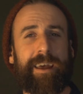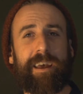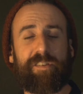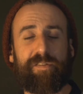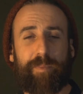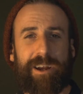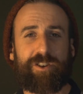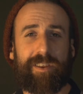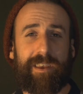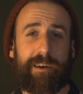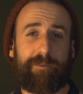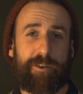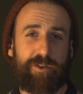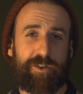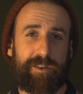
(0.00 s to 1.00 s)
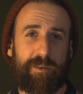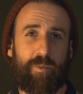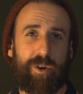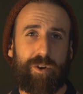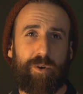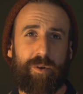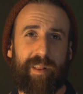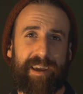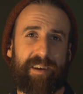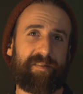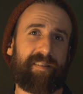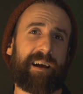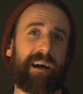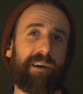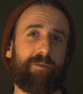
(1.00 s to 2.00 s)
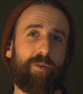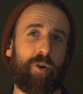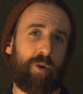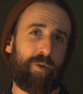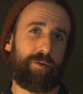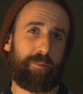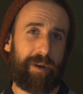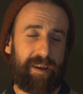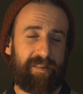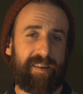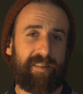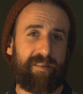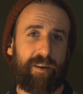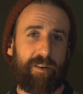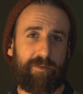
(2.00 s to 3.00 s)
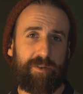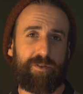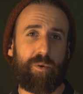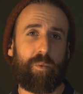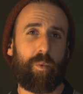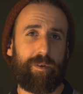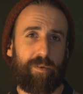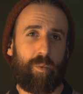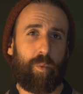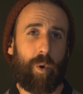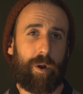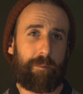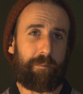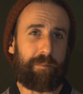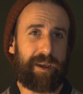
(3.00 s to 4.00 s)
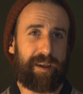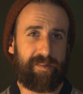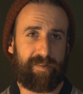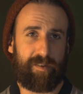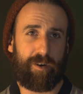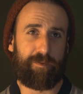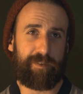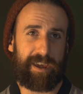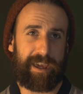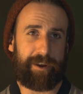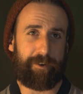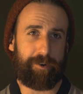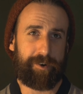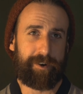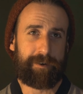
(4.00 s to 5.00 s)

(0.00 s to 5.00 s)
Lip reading: especially if you're someone who likes to have all their bases covered with one piece of gear.